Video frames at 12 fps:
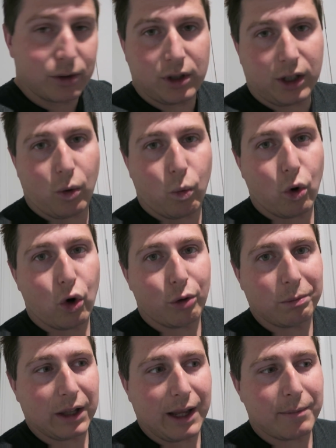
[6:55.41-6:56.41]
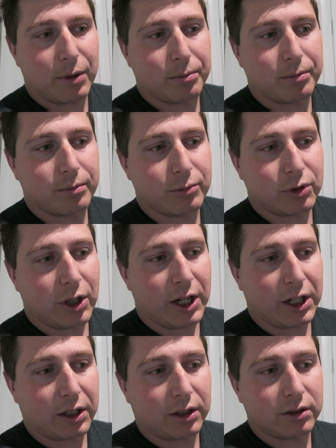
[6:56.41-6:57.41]
was like a warm lemon
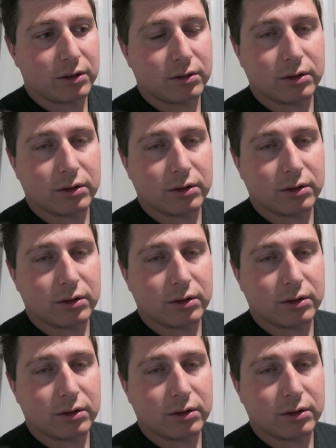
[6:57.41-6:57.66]
meringue